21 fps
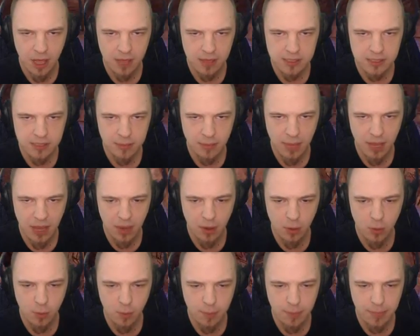I'm locked in
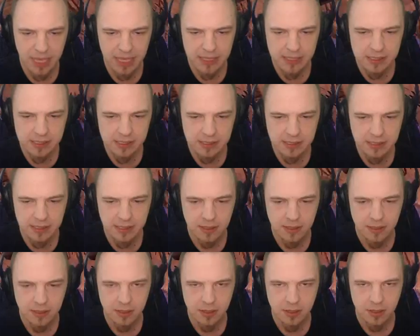my own
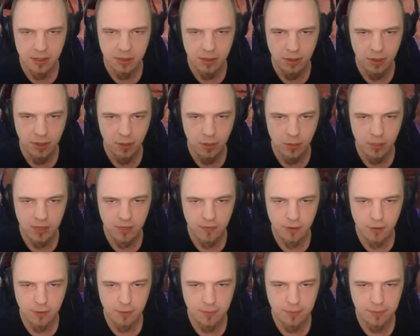base. Ah,
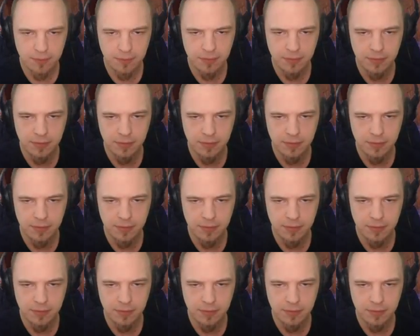whatever.